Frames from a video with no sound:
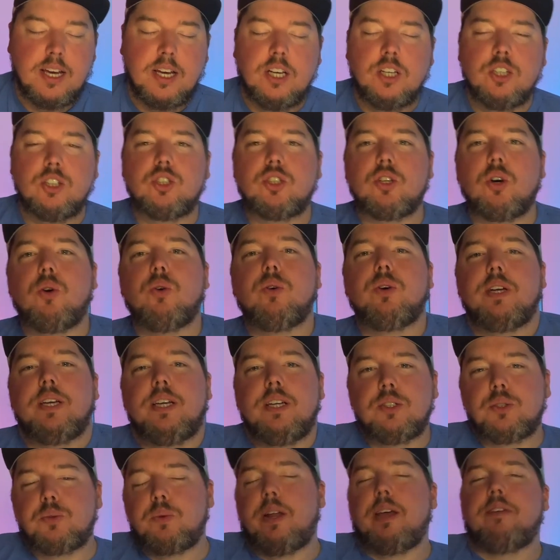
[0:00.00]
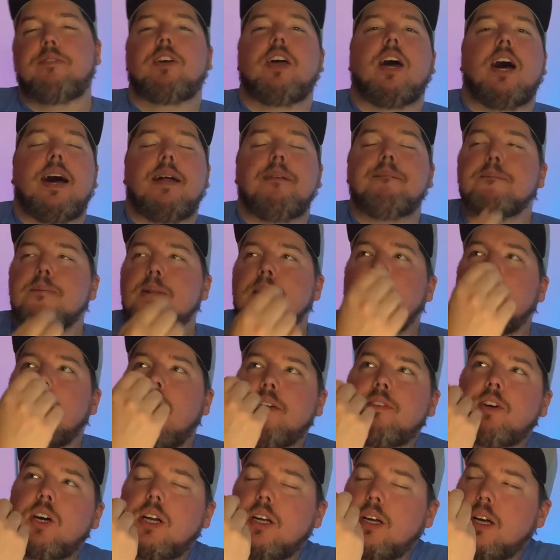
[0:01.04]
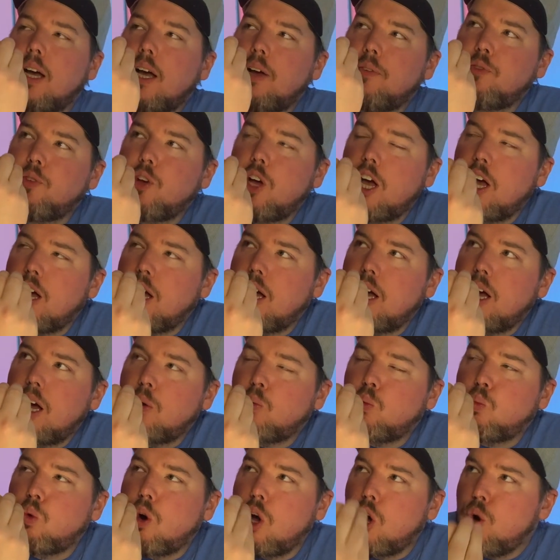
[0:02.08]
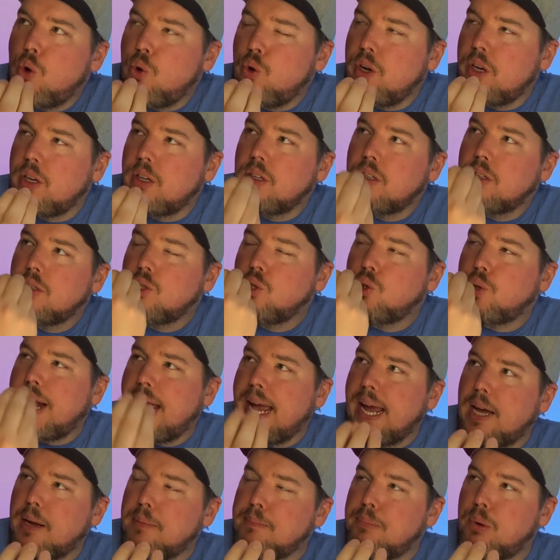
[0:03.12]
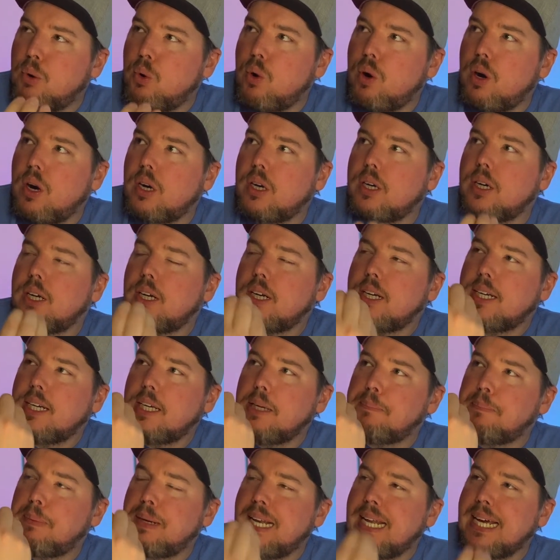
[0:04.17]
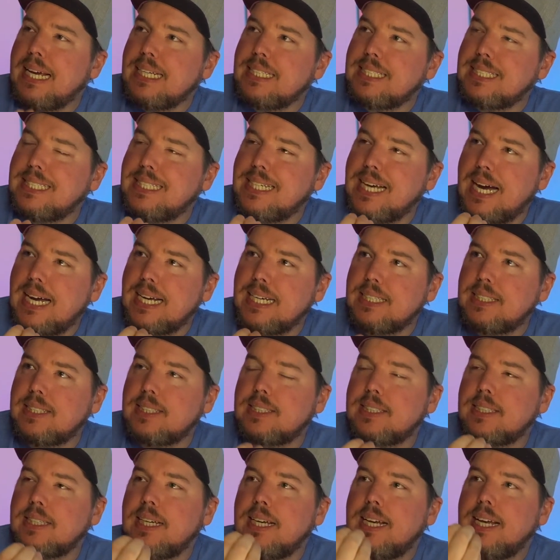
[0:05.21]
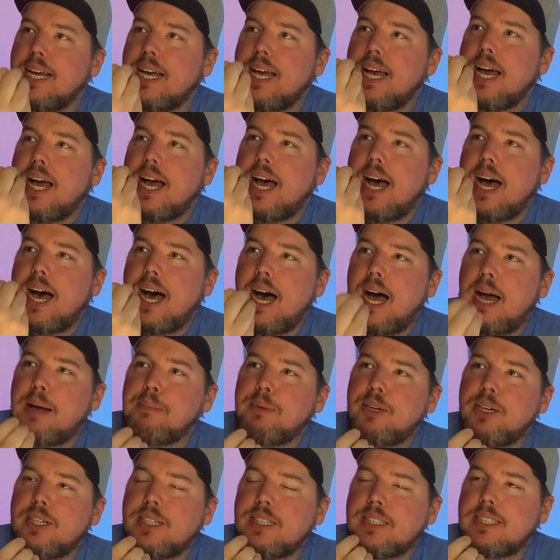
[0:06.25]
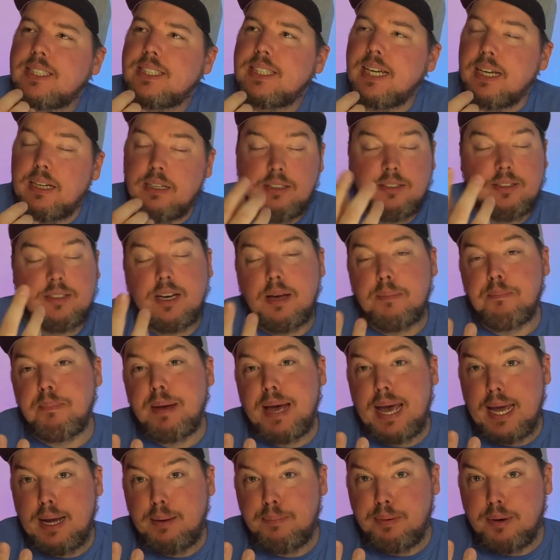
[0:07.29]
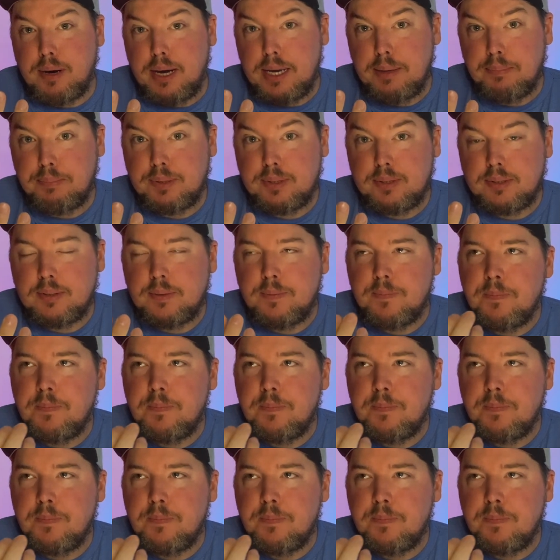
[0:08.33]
So here's what I've got. I've got a rogue dragonborn. He plays dice. He's got bagpipes.